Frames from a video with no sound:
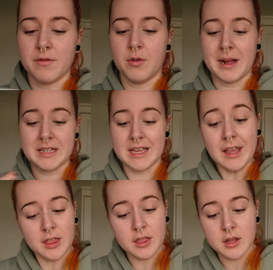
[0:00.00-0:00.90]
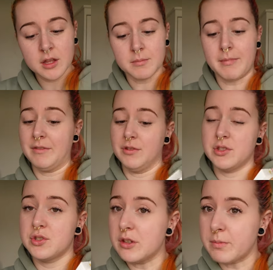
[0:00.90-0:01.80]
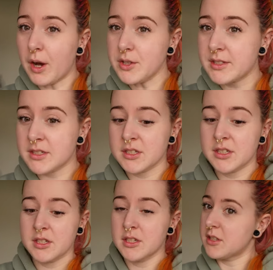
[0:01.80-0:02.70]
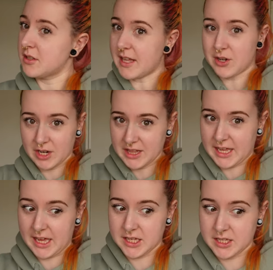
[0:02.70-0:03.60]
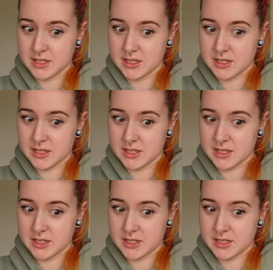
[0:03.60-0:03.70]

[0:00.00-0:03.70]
for my teeth. My first tooth box. They're not in there.